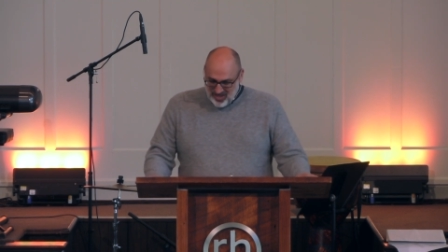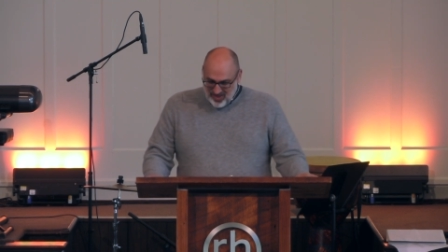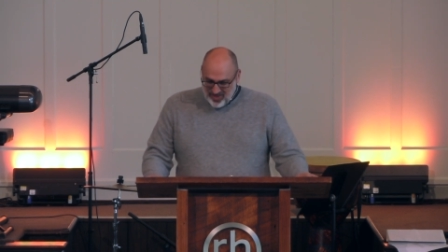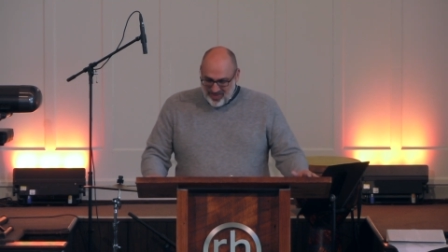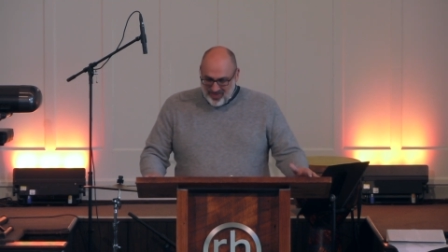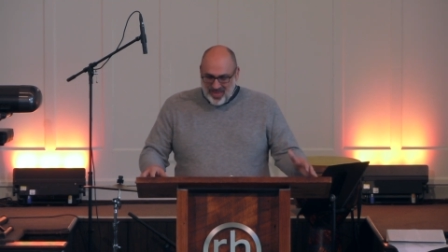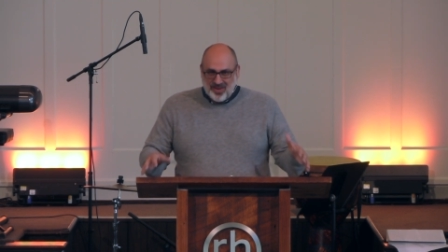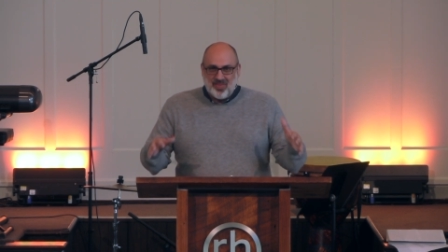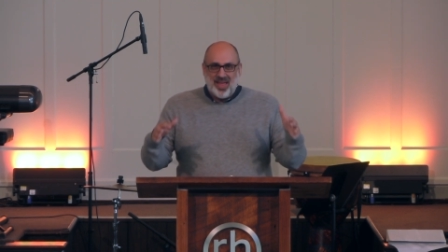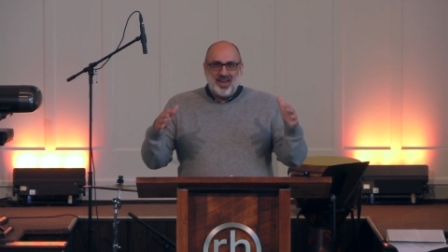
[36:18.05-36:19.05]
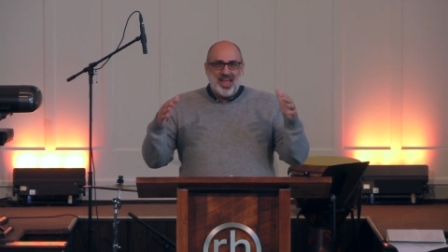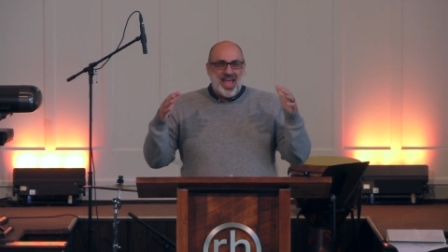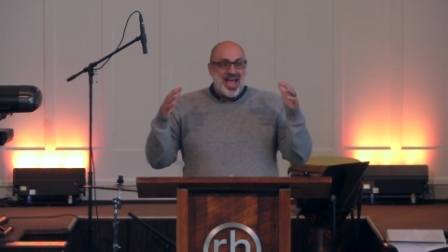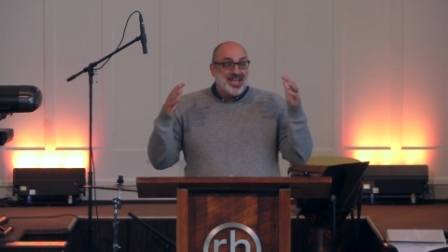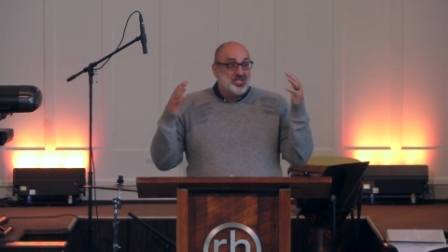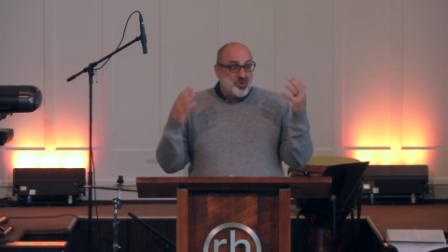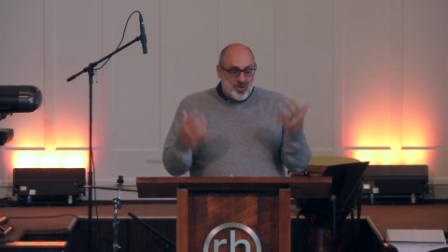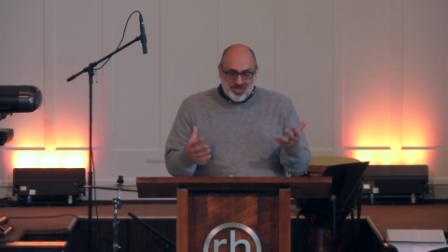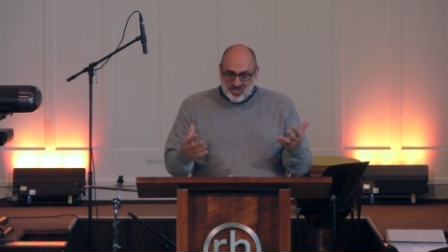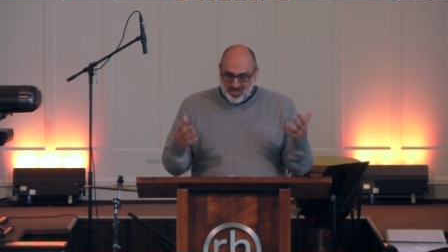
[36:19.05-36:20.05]
That, that, that as
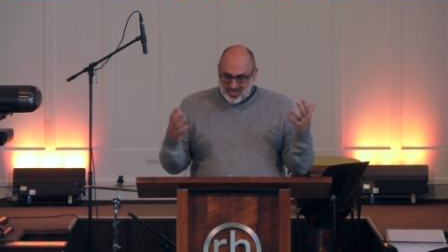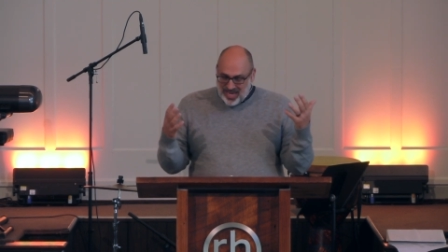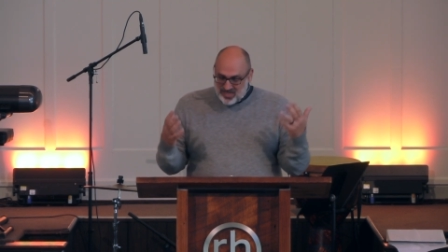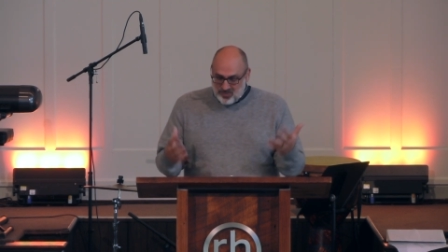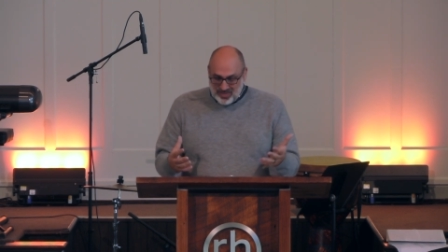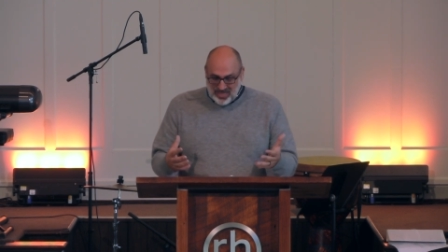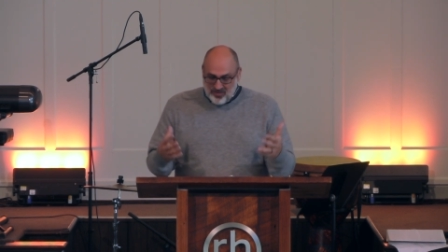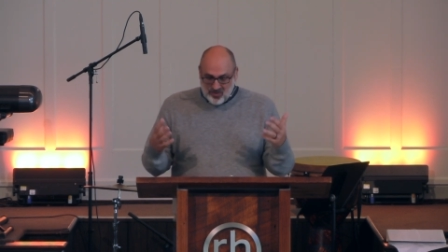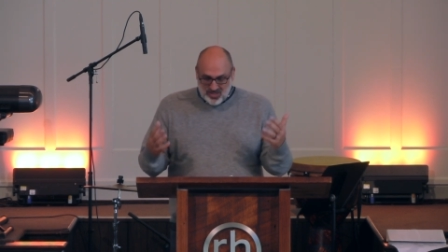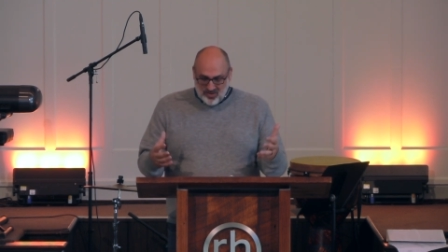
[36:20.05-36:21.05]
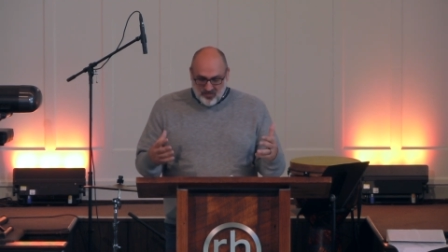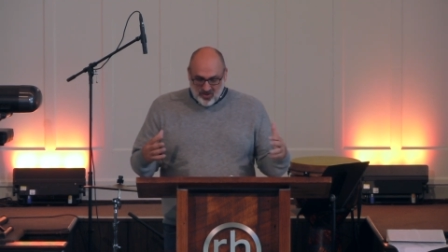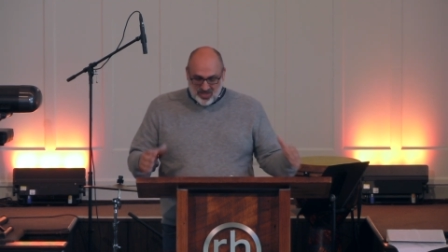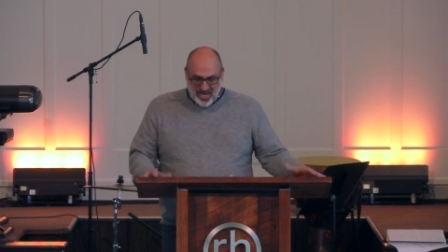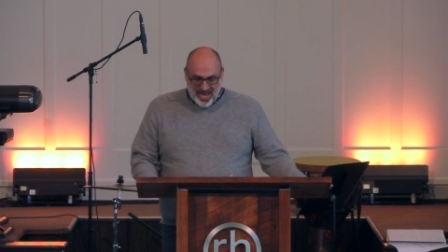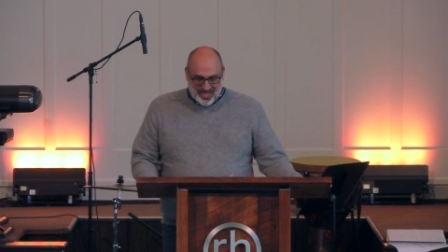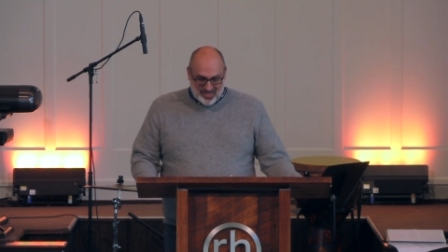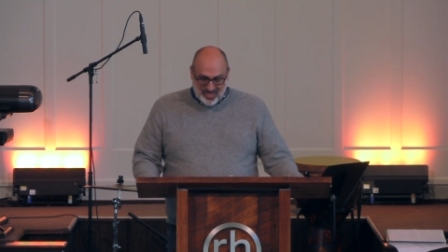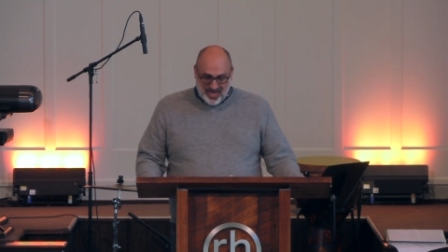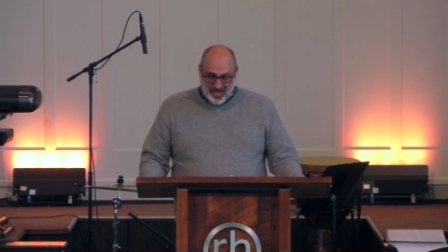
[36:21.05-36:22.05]
Christians, as believers, in verse
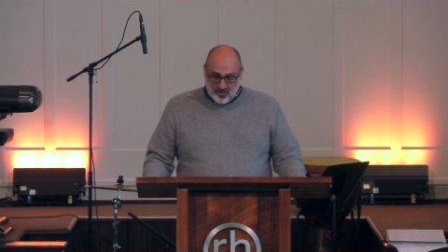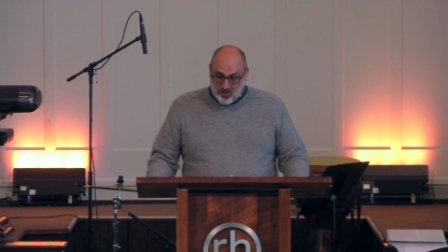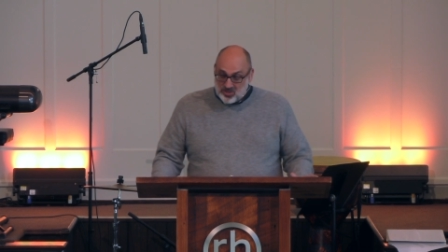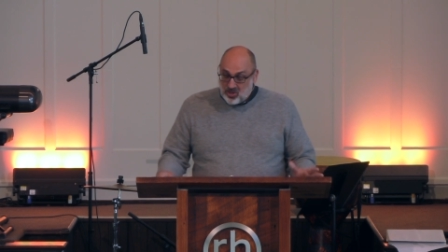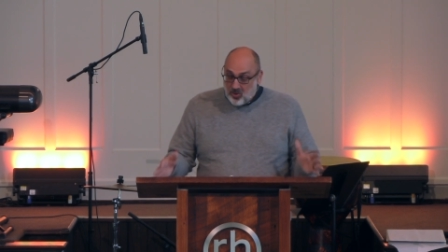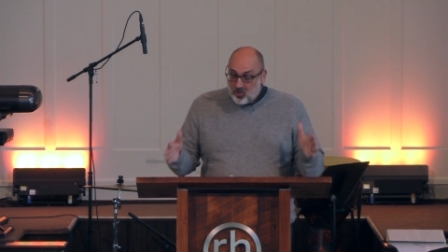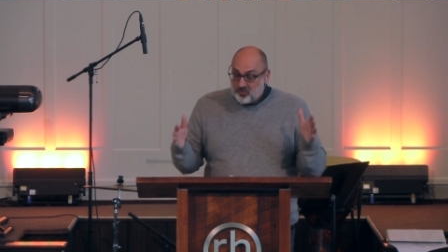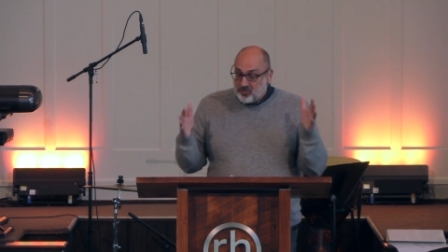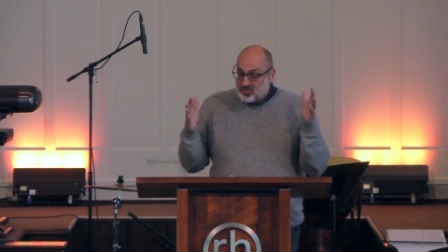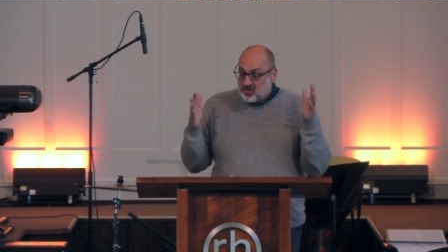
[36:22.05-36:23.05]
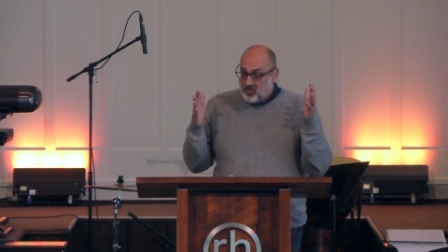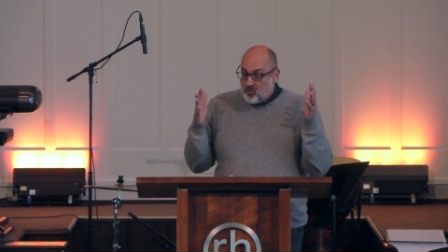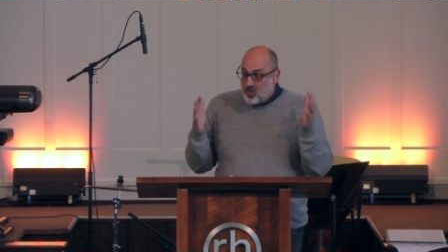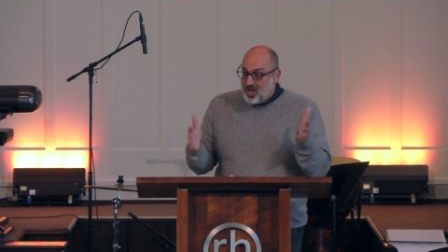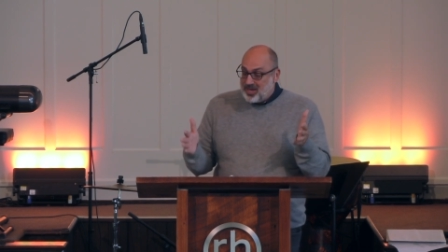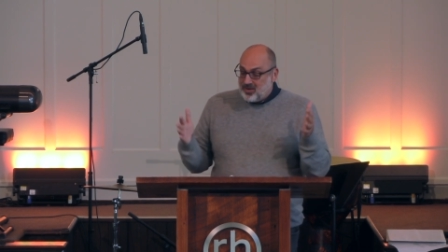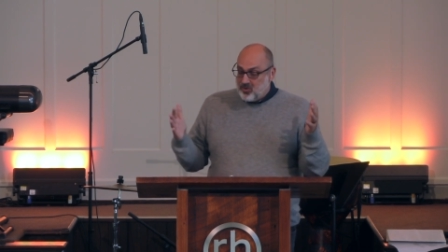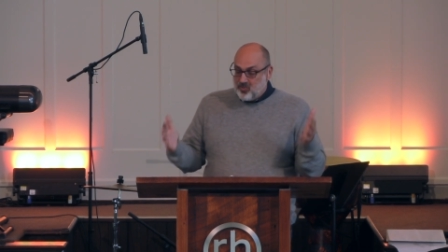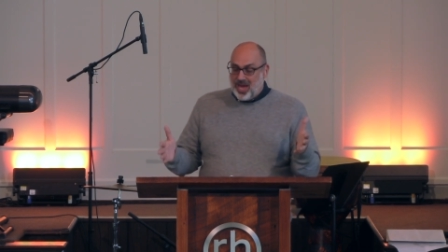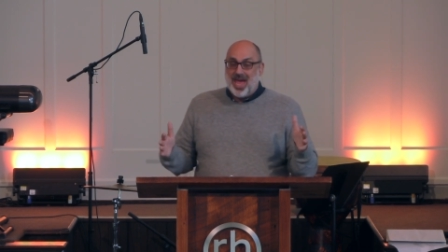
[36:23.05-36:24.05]
18, we're told, For to the one
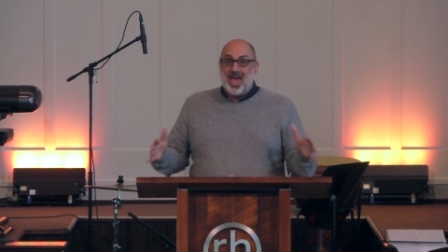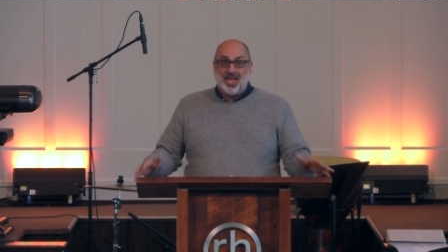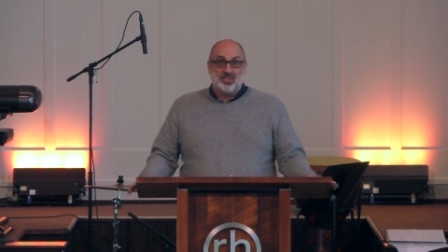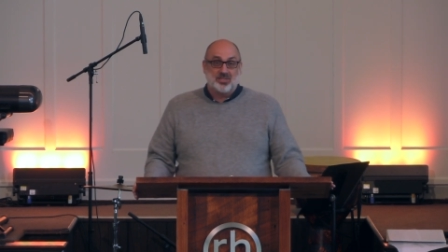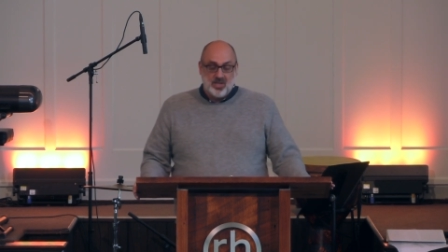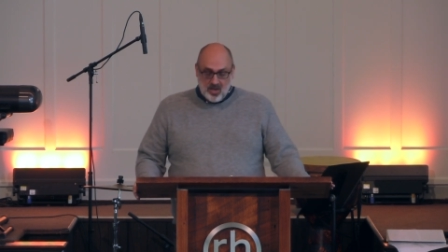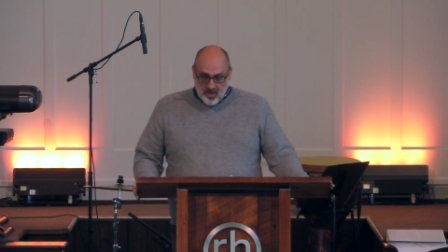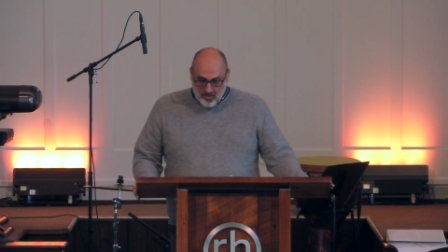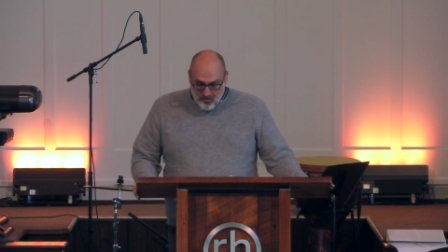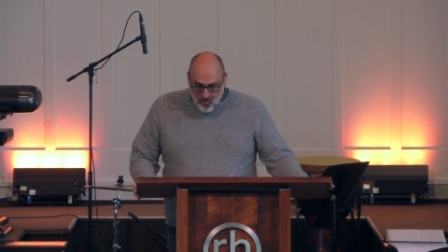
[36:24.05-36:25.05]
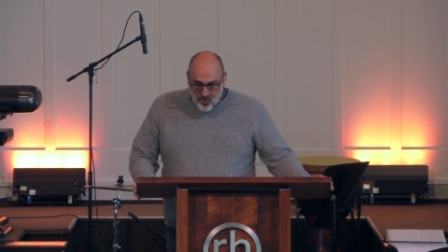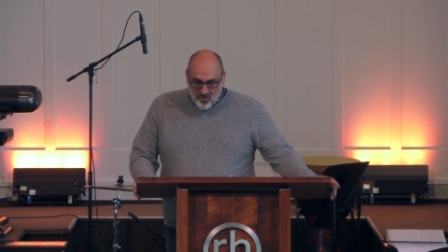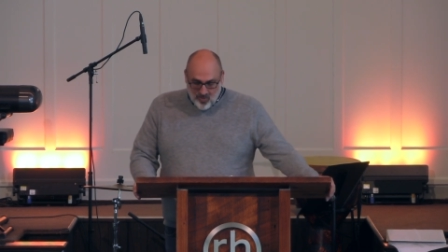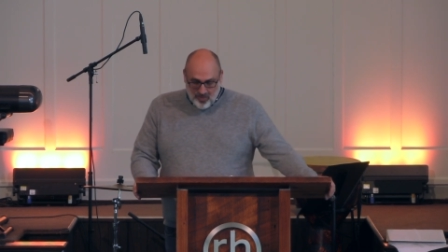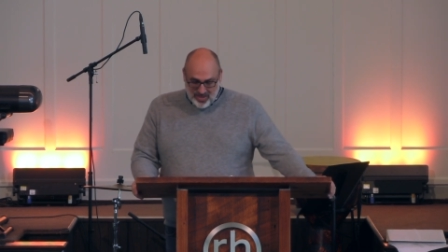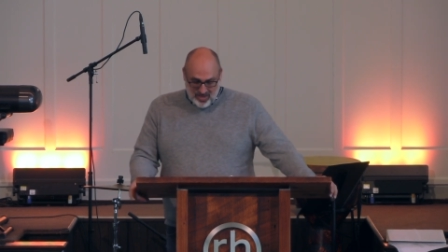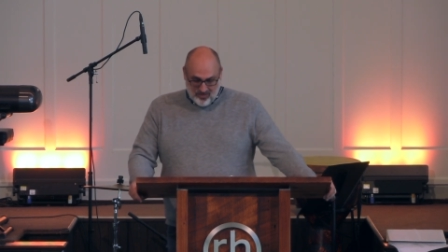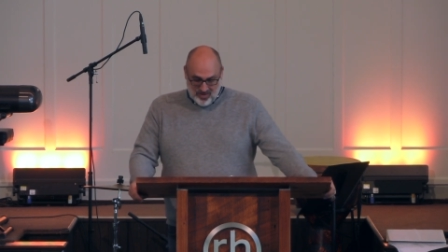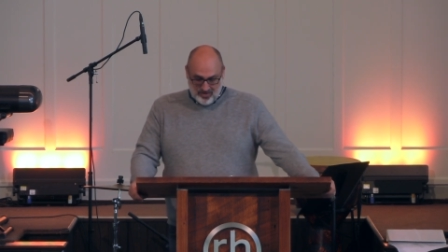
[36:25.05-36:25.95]
who has, more will be given.